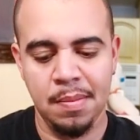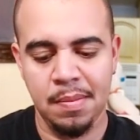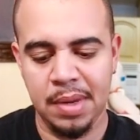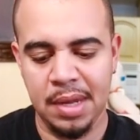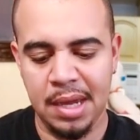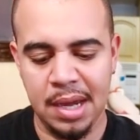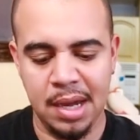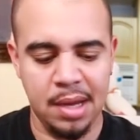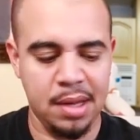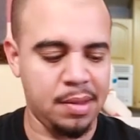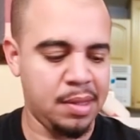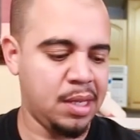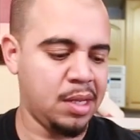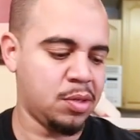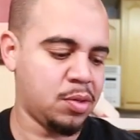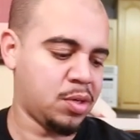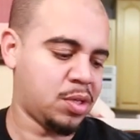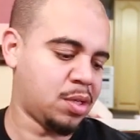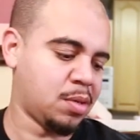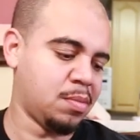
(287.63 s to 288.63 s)
But yeah,
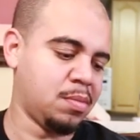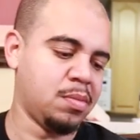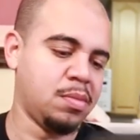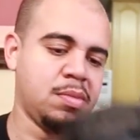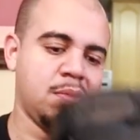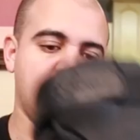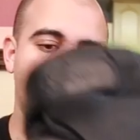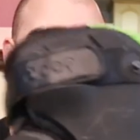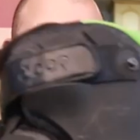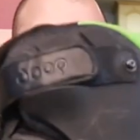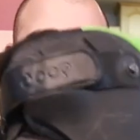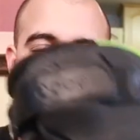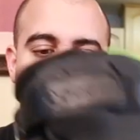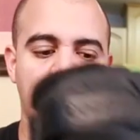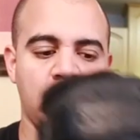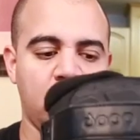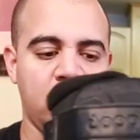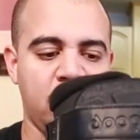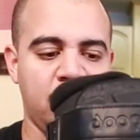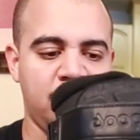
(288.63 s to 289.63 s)
these are some dupe
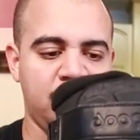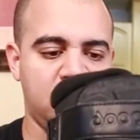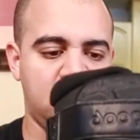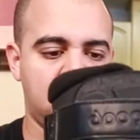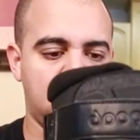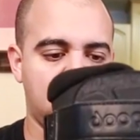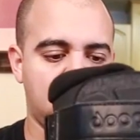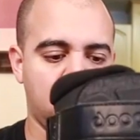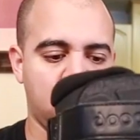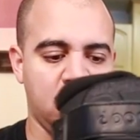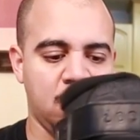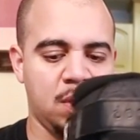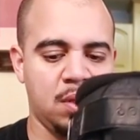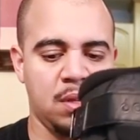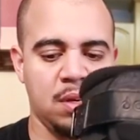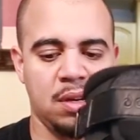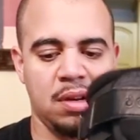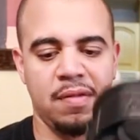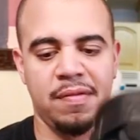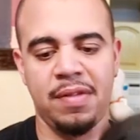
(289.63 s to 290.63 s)
Swifts with
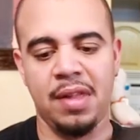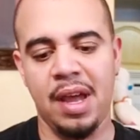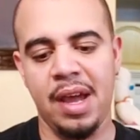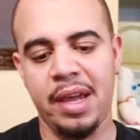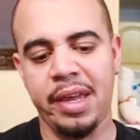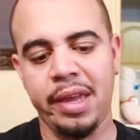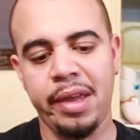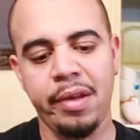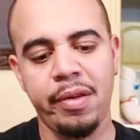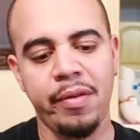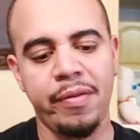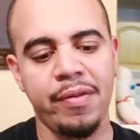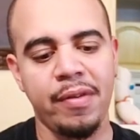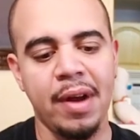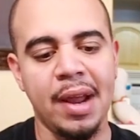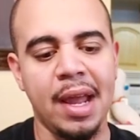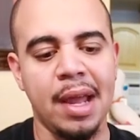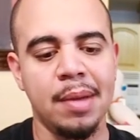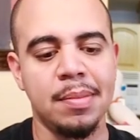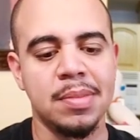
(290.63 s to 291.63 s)
Flying Eagle
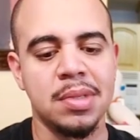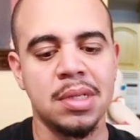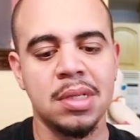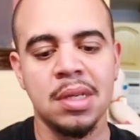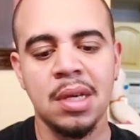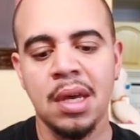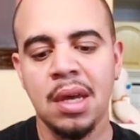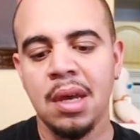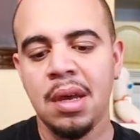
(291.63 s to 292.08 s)
frames,